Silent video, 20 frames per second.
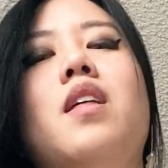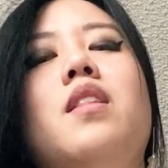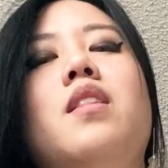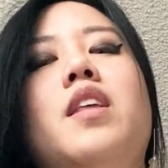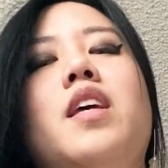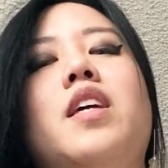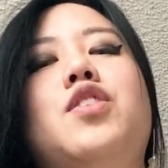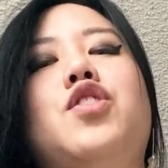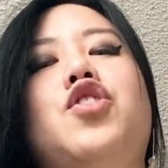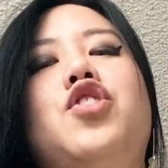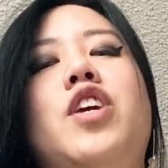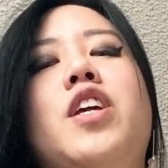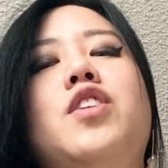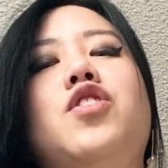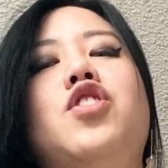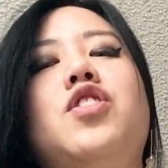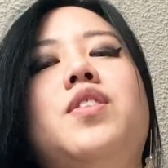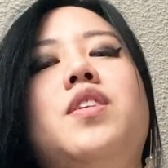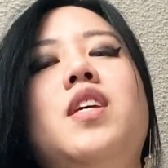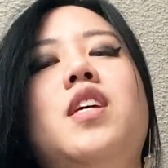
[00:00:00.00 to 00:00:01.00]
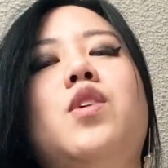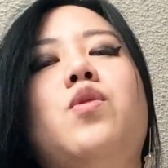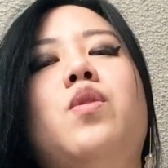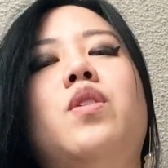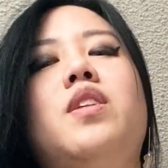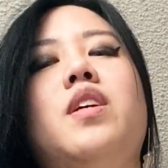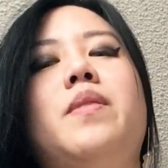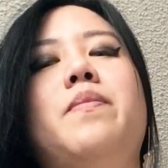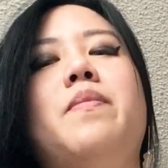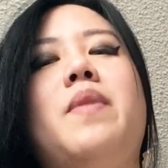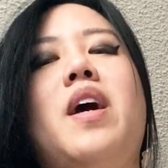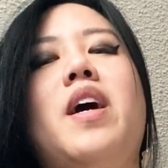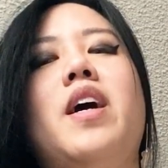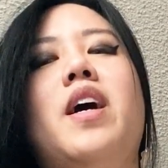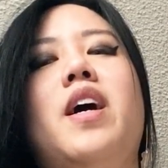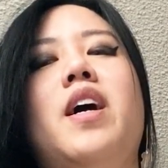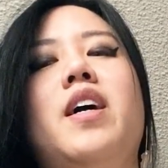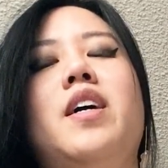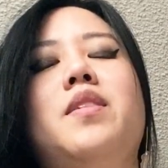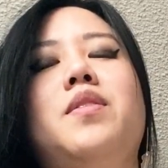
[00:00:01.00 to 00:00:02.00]
The exchange is equal in my
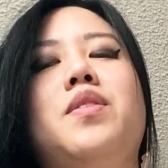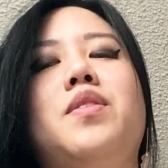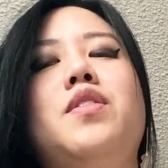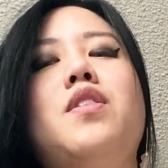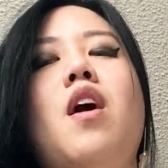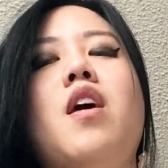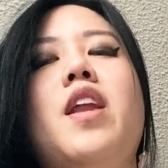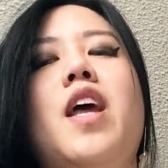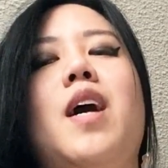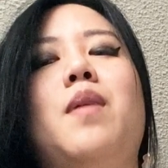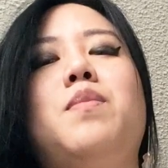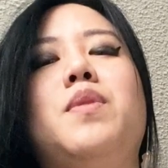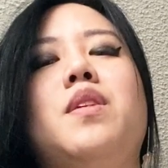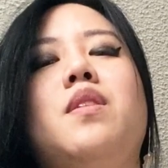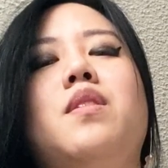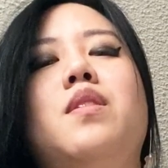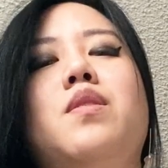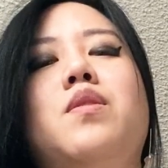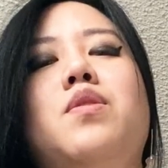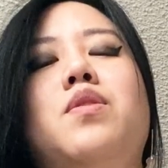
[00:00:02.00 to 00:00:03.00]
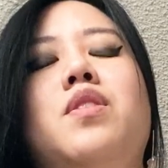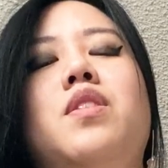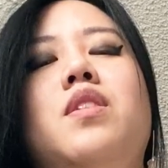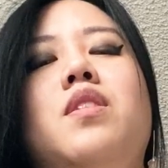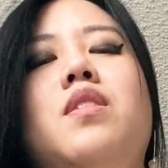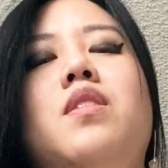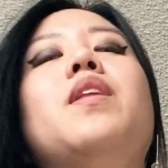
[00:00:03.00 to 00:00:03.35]
eyes, not absolute.